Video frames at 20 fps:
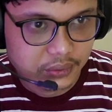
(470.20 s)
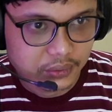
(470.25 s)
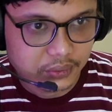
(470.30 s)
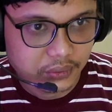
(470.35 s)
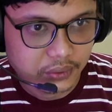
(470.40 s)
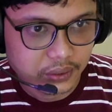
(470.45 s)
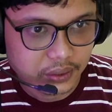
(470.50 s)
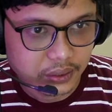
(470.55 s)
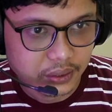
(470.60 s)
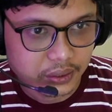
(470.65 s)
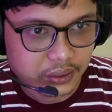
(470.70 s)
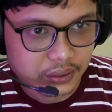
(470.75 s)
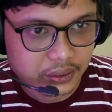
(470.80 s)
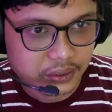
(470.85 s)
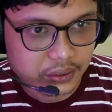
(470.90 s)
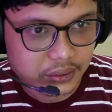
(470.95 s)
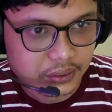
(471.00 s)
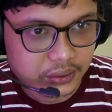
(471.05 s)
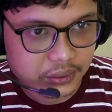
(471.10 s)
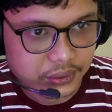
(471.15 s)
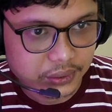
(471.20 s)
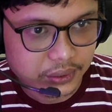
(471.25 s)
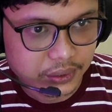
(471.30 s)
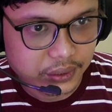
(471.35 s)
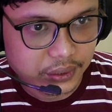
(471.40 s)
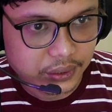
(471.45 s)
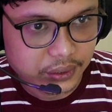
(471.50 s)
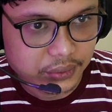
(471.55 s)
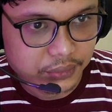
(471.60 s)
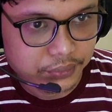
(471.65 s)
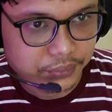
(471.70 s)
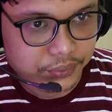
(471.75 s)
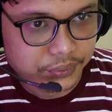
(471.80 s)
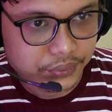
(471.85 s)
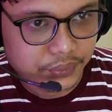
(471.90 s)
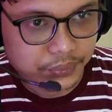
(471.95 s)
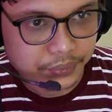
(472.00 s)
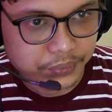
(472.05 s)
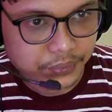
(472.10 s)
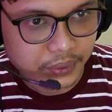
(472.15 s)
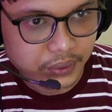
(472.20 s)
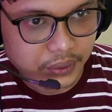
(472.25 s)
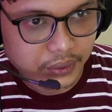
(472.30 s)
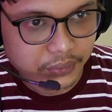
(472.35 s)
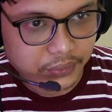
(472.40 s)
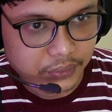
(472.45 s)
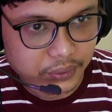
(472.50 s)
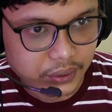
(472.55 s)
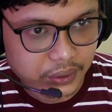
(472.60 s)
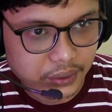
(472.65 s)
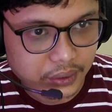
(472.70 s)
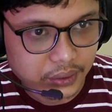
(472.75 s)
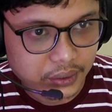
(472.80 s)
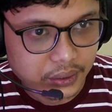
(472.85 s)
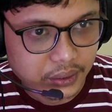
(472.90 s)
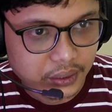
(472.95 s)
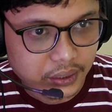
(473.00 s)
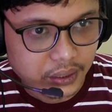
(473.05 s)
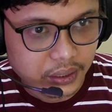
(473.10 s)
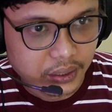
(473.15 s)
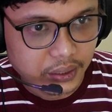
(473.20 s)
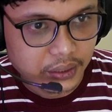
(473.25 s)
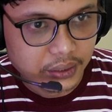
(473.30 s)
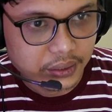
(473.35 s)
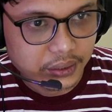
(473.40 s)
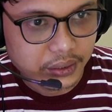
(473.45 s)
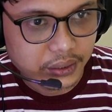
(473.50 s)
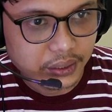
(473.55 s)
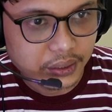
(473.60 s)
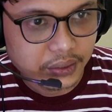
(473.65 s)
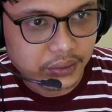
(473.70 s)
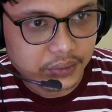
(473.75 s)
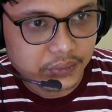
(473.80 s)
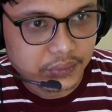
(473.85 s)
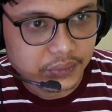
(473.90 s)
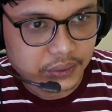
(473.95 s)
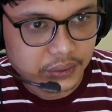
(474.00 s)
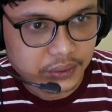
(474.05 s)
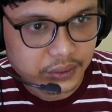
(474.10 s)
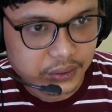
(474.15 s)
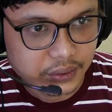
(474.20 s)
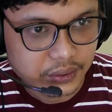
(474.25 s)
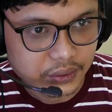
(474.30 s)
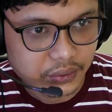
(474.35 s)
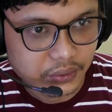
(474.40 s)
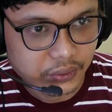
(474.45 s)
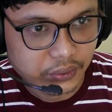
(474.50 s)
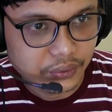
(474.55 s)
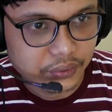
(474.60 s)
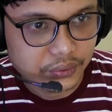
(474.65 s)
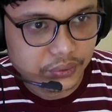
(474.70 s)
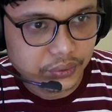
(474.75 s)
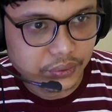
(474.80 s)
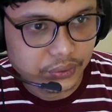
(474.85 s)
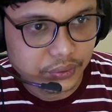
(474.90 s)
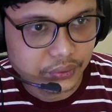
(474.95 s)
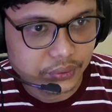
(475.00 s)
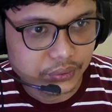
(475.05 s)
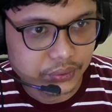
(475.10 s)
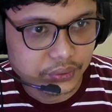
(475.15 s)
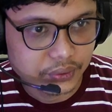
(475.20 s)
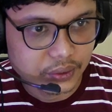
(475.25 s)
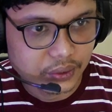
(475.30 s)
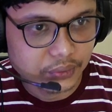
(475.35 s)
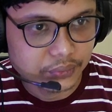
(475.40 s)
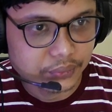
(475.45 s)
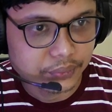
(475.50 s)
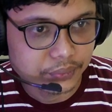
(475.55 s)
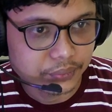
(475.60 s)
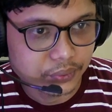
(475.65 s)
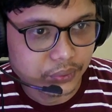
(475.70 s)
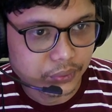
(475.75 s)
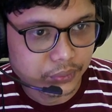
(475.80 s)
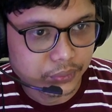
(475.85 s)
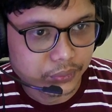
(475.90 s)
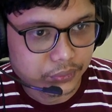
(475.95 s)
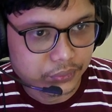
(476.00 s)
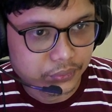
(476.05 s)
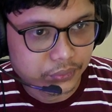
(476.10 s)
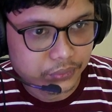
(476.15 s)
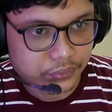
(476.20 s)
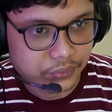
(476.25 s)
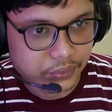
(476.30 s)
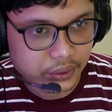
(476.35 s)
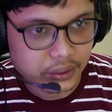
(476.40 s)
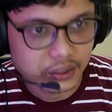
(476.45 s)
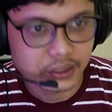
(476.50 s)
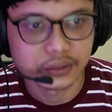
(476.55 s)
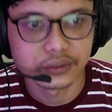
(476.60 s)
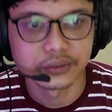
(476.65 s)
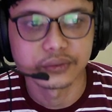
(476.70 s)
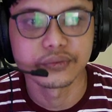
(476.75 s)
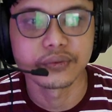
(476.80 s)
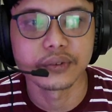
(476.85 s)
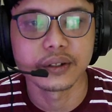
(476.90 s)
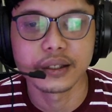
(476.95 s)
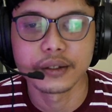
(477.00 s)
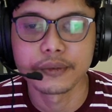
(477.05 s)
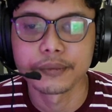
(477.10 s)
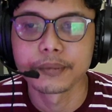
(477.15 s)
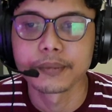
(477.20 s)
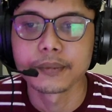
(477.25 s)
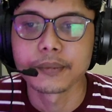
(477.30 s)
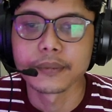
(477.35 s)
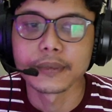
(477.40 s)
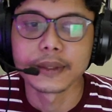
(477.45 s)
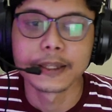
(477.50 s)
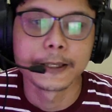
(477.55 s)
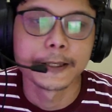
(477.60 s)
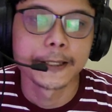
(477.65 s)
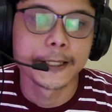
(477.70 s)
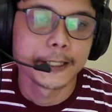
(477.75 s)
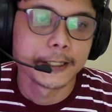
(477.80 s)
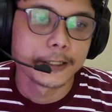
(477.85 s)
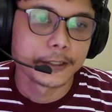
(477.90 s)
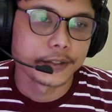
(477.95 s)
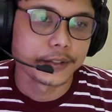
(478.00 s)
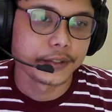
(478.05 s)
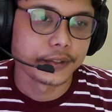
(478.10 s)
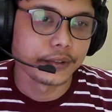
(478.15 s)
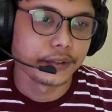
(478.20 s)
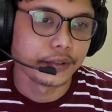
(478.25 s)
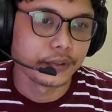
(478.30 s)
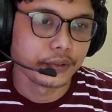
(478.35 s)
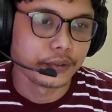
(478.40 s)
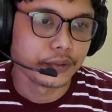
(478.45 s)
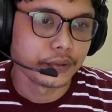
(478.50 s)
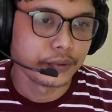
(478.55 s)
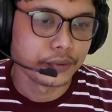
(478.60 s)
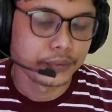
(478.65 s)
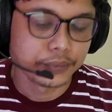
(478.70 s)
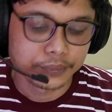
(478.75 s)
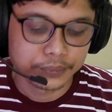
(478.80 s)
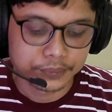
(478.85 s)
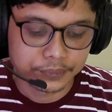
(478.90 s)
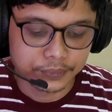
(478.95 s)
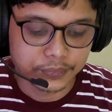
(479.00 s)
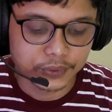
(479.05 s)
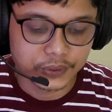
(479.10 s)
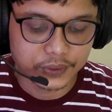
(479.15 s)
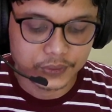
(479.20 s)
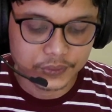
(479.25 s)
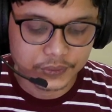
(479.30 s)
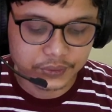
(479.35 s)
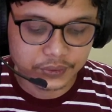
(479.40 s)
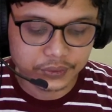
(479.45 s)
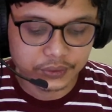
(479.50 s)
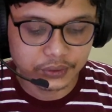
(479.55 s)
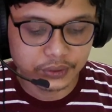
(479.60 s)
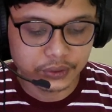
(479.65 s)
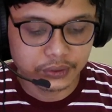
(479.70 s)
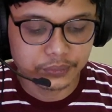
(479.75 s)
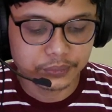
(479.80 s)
right? 3 plus 1, and this also is come from 1, right? So it's gonna